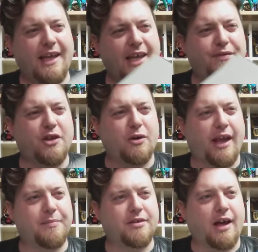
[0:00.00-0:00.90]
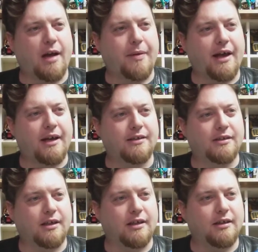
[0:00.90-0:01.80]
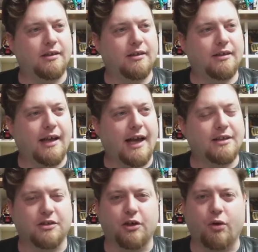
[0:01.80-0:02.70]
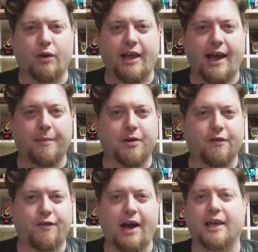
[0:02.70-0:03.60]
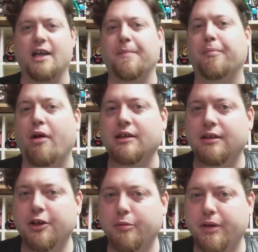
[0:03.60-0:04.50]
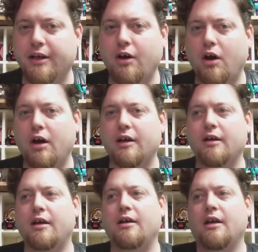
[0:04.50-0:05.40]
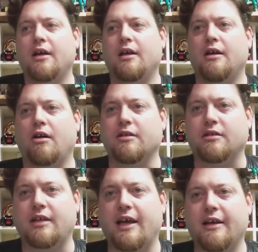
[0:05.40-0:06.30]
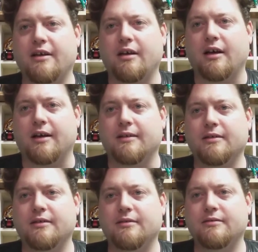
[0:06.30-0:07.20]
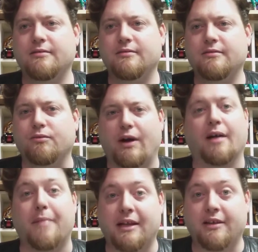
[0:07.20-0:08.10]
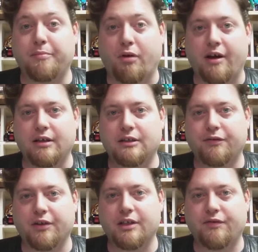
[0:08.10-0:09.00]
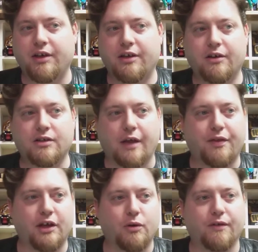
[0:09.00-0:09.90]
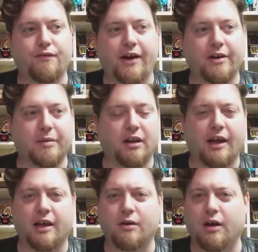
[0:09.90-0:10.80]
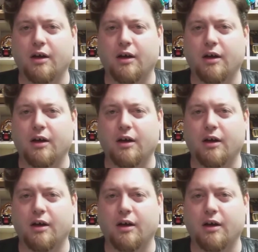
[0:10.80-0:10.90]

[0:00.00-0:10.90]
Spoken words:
Even though GameStop has an annoying habit of hiking up the price a little bit on said recommended price for these figures. I think you can find them in like